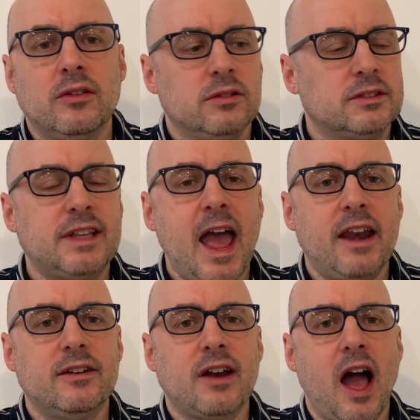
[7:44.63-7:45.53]

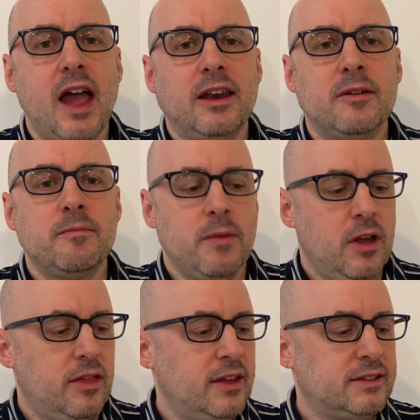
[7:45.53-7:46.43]
Standard item.
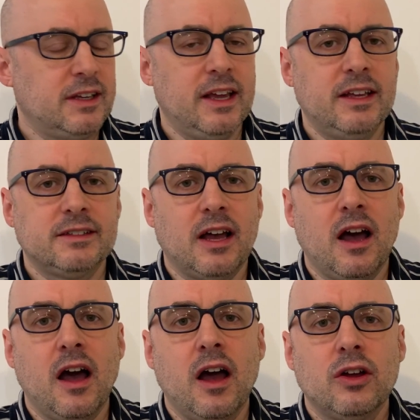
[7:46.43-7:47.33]
This is
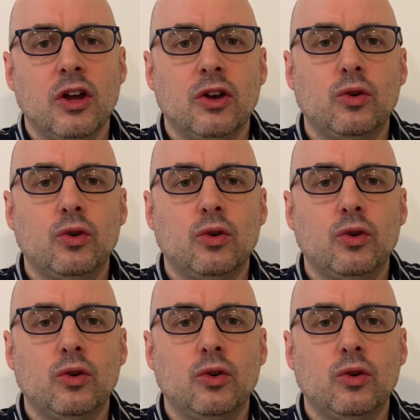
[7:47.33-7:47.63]
a